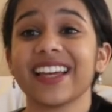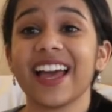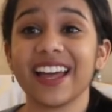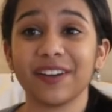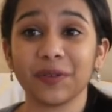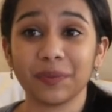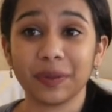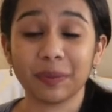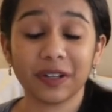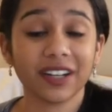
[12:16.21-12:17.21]
and when
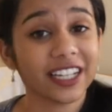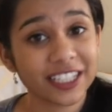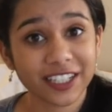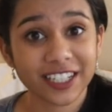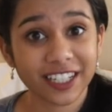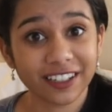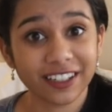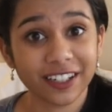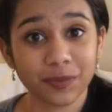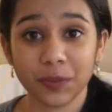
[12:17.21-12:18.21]
people are nice to each
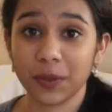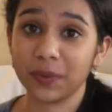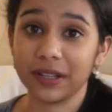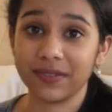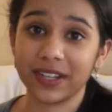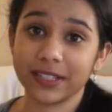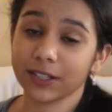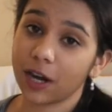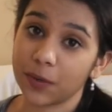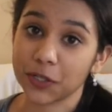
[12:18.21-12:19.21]
other and when people leave nice
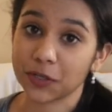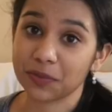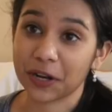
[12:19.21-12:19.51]
comments,